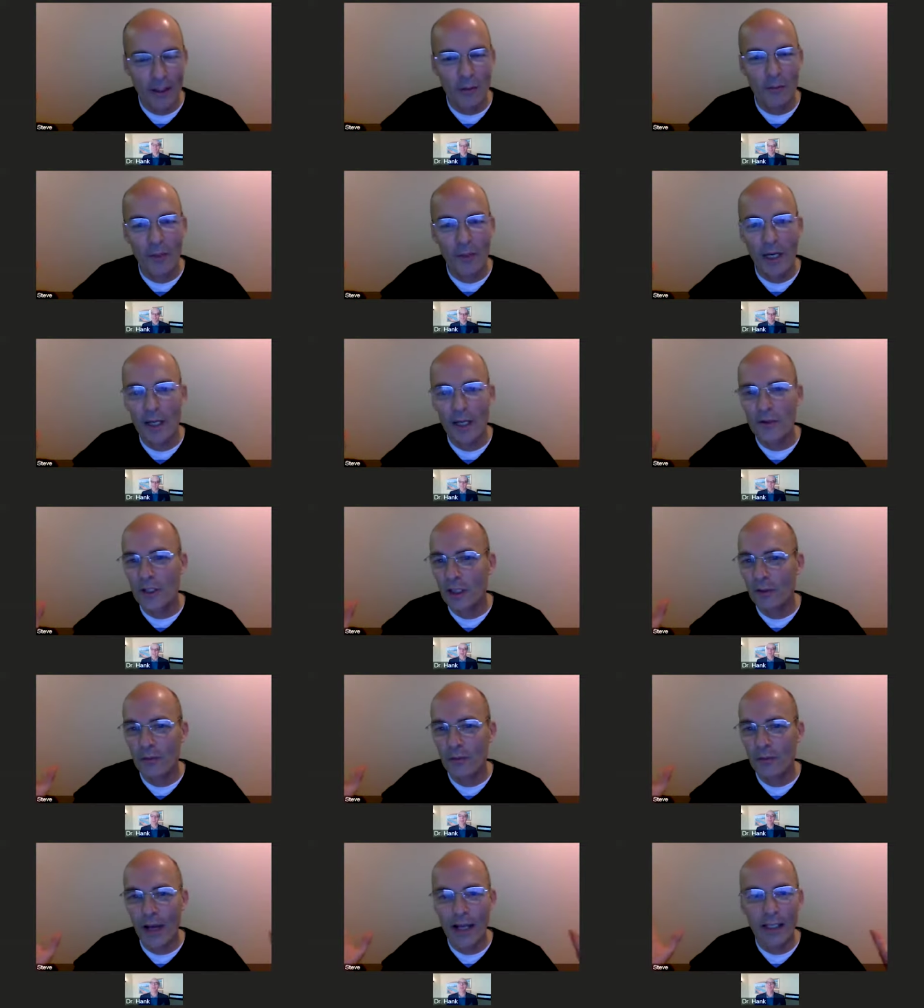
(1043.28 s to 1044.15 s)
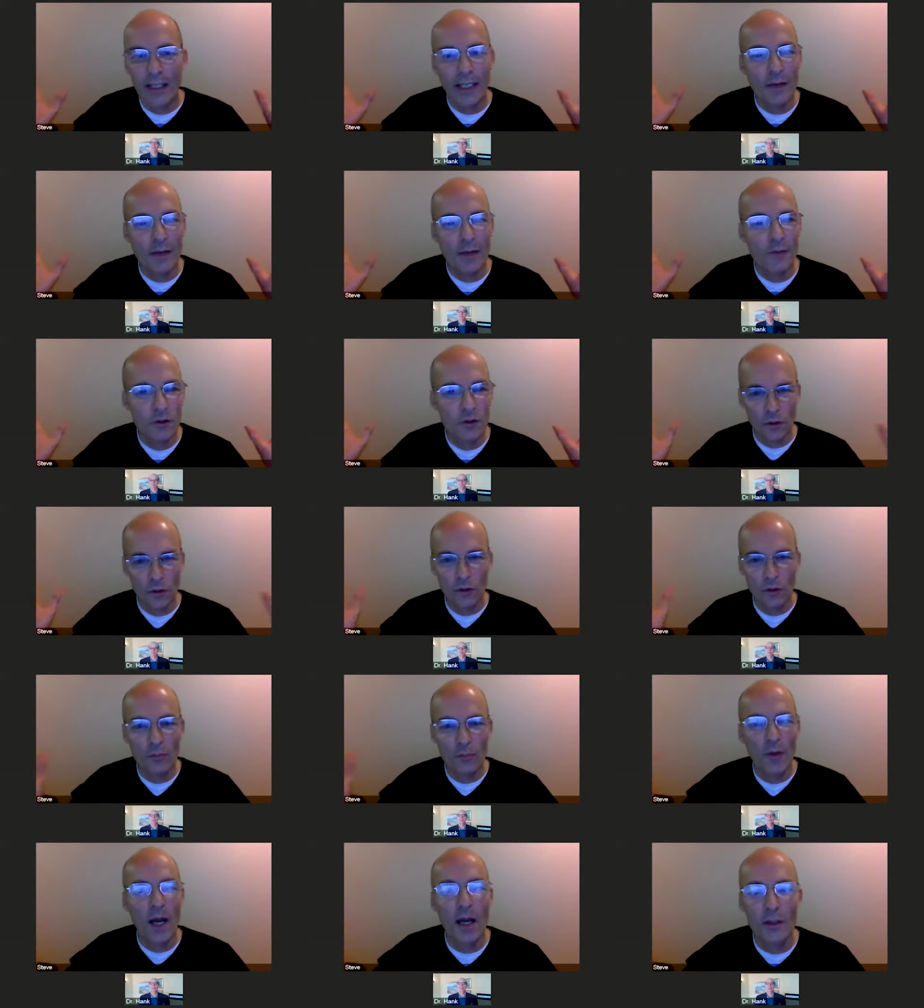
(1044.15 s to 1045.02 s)
But yeah. I said, if I give you too
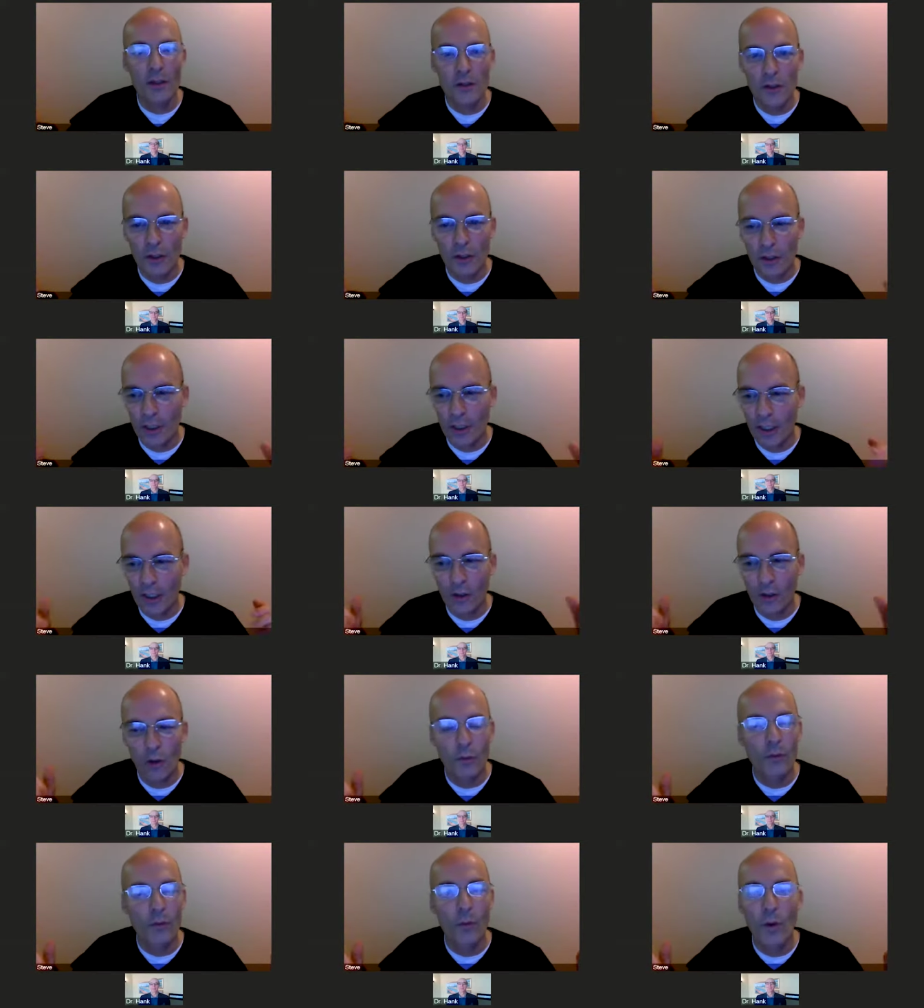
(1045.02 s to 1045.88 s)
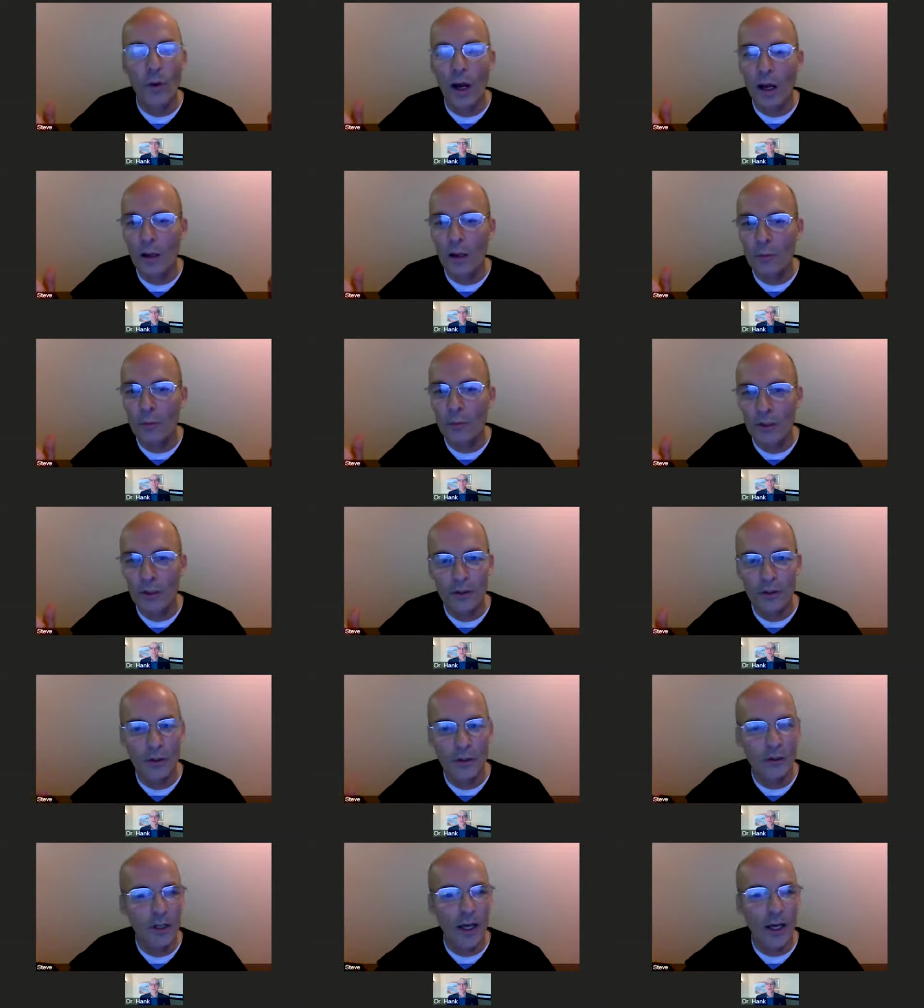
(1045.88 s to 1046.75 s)
much, you're going to get overwhelmed and
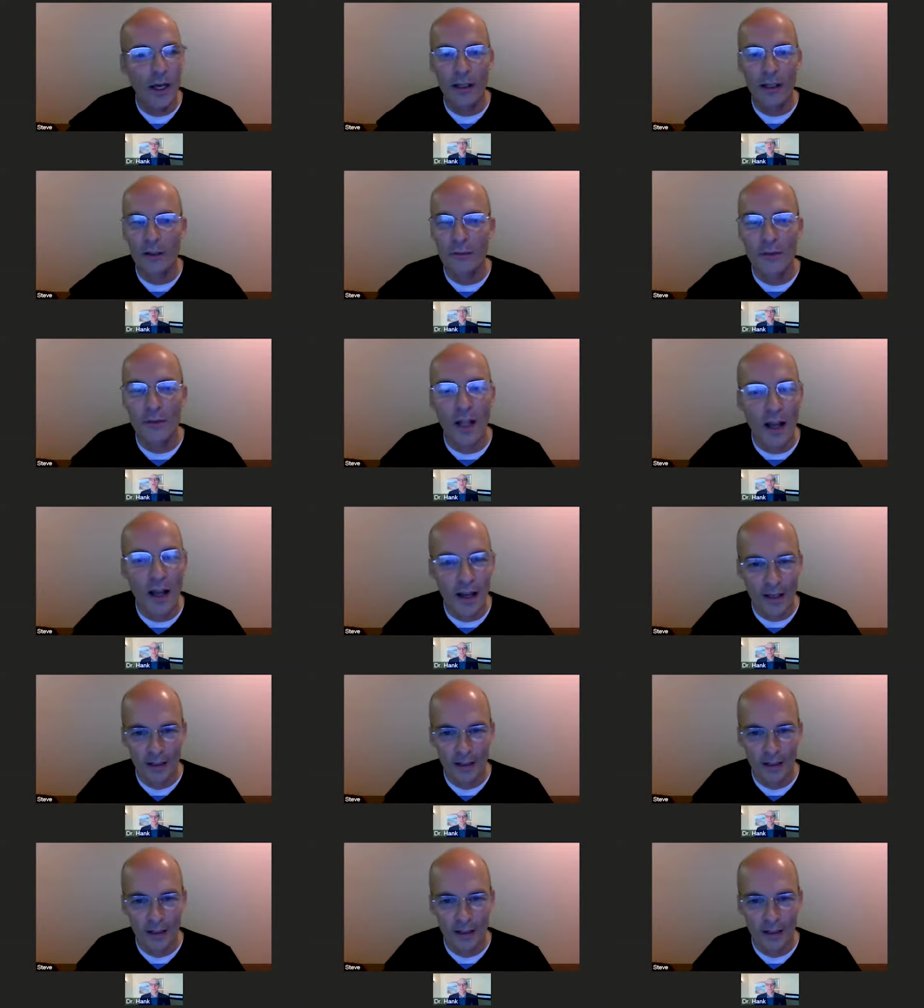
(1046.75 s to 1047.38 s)
you're not right. going to fly.